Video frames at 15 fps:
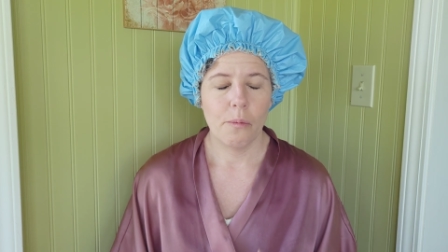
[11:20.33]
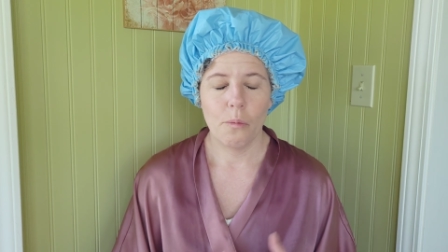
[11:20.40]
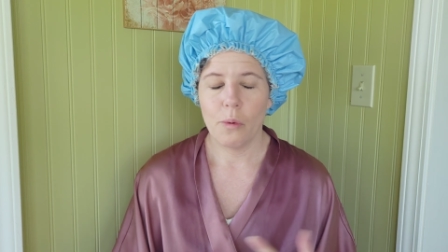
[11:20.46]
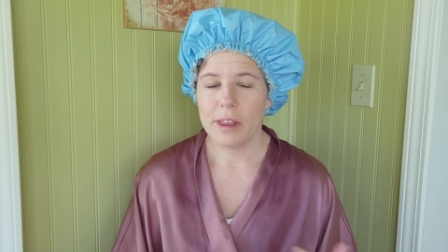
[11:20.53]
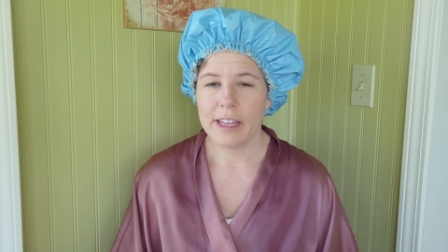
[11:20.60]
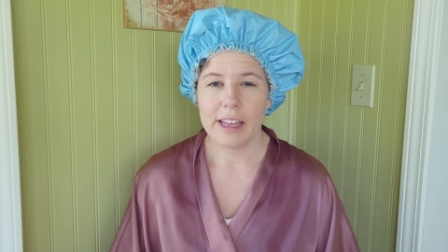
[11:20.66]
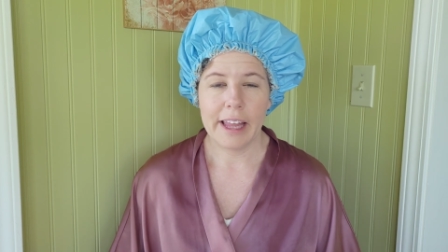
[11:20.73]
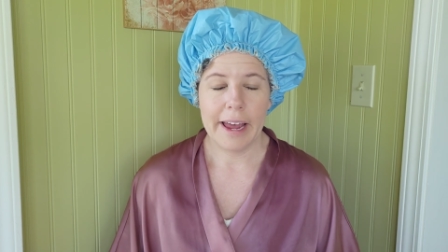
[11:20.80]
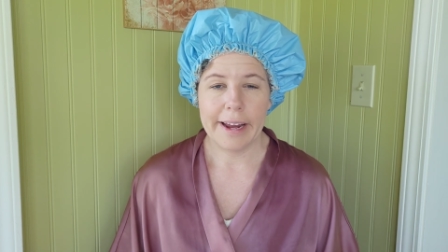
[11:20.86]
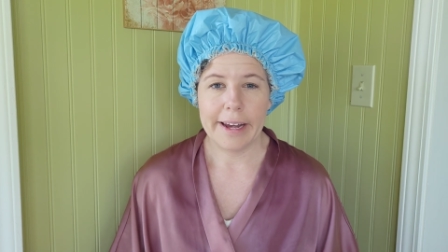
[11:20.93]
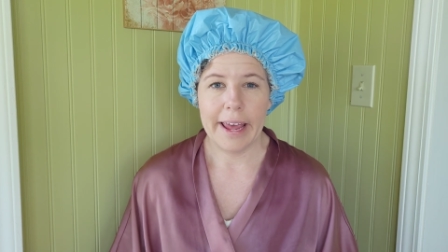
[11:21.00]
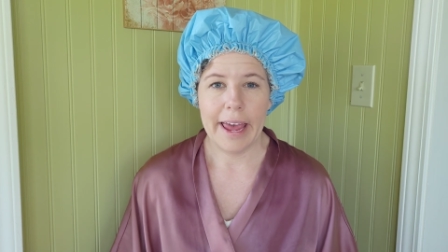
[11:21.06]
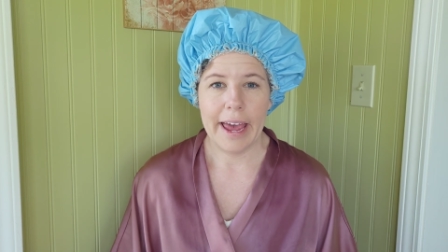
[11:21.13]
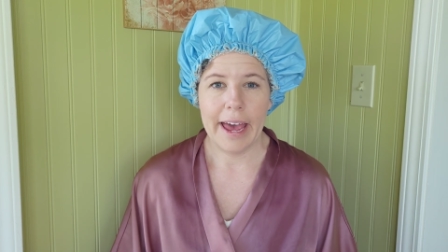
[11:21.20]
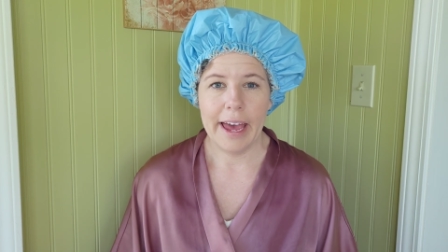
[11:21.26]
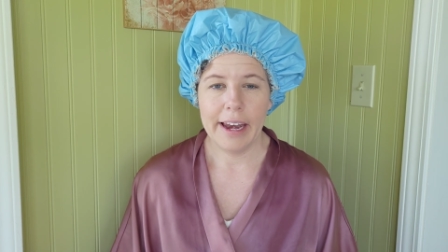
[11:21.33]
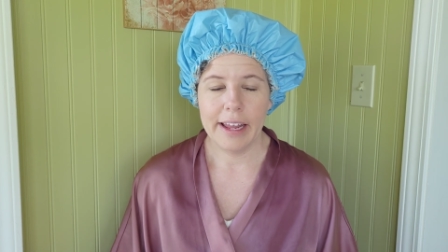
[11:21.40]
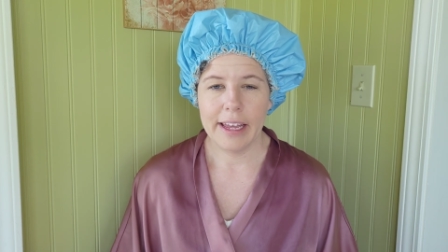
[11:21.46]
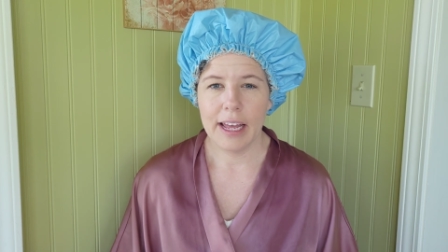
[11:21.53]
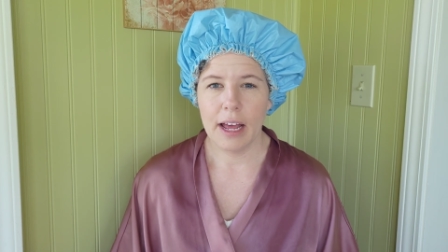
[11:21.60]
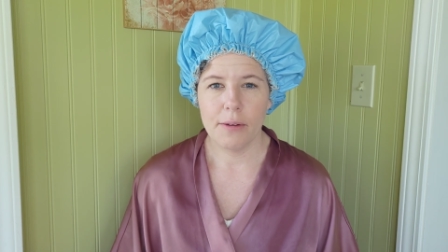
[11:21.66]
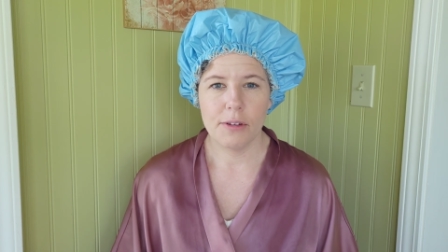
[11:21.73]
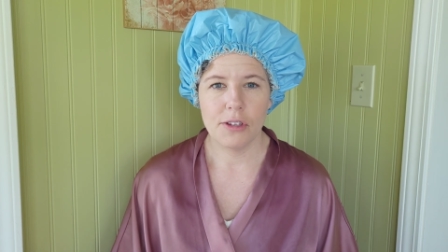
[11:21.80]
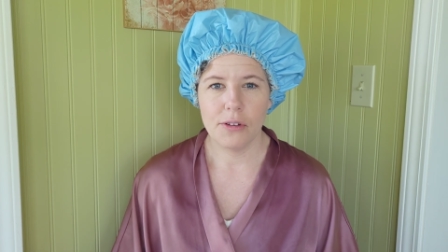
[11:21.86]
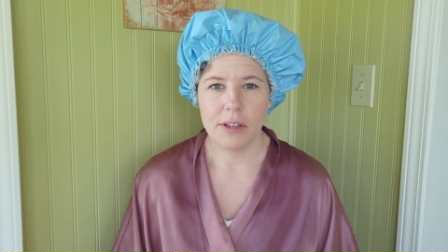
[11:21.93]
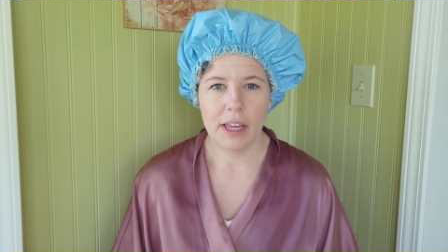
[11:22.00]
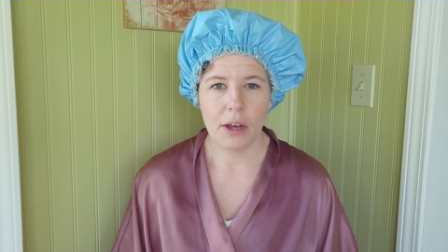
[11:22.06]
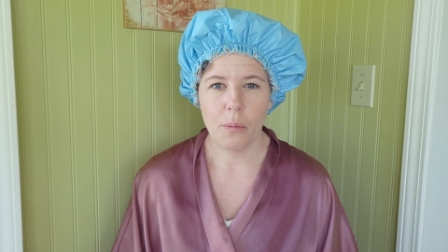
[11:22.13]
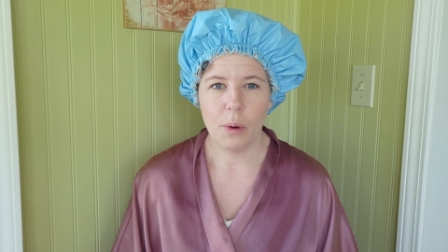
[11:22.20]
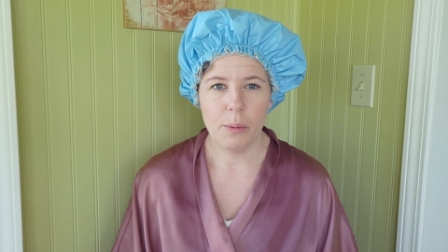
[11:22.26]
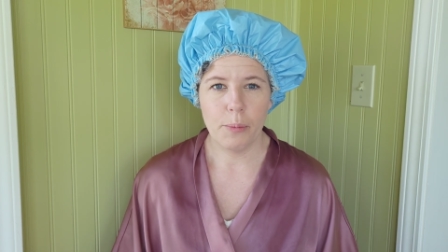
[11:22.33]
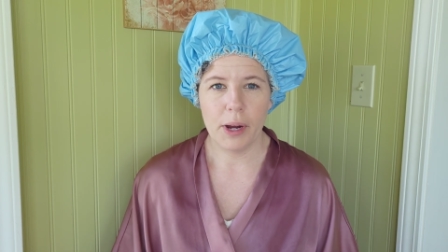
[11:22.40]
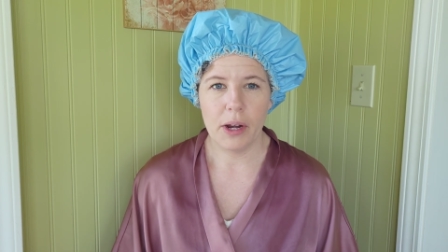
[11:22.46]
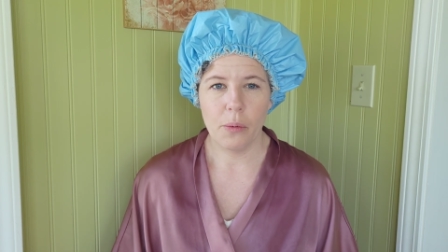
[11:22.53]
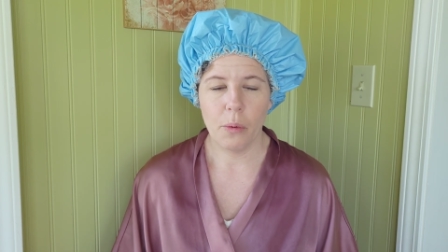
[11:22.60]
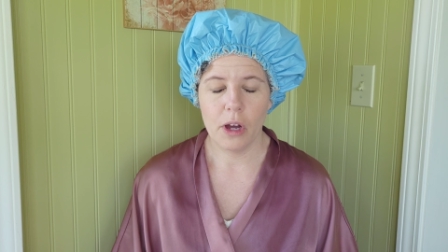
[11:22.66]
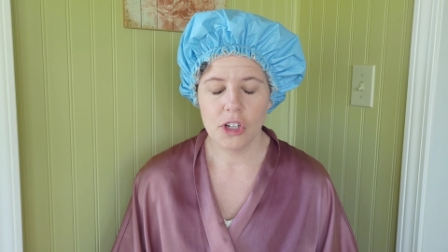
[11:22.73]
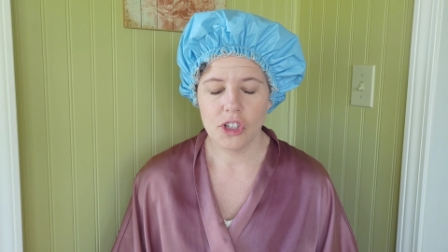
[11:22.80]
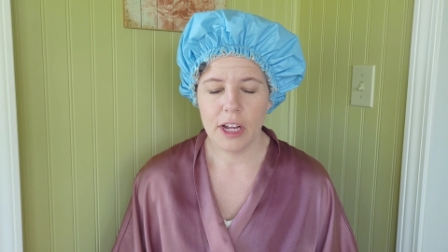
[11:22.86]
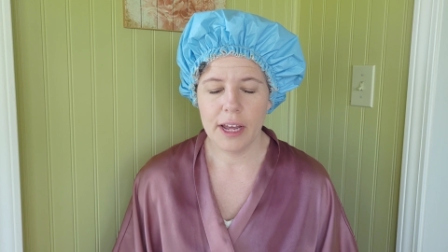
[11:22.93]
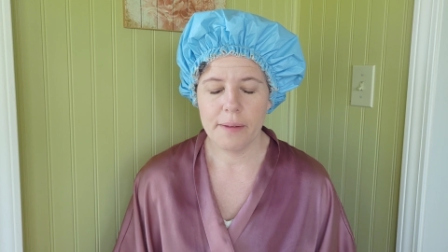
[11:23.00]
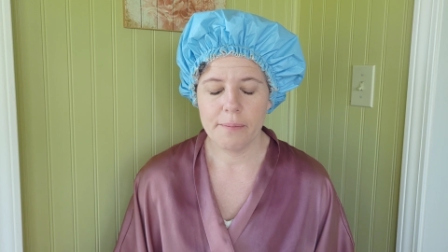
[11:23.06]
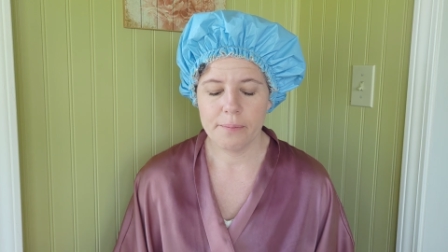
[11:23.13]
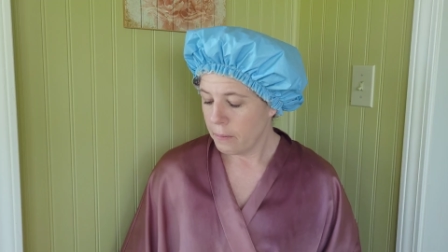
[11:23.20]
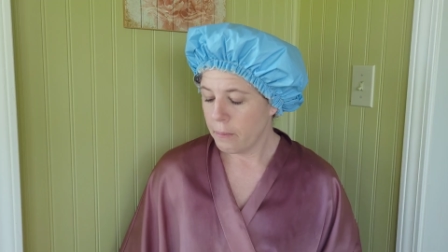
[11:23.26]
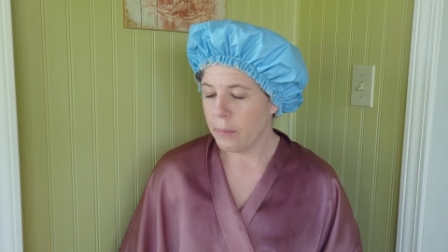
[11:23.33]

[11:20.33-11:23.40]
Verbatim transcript: what the line had and I was doing like a one brand wash day.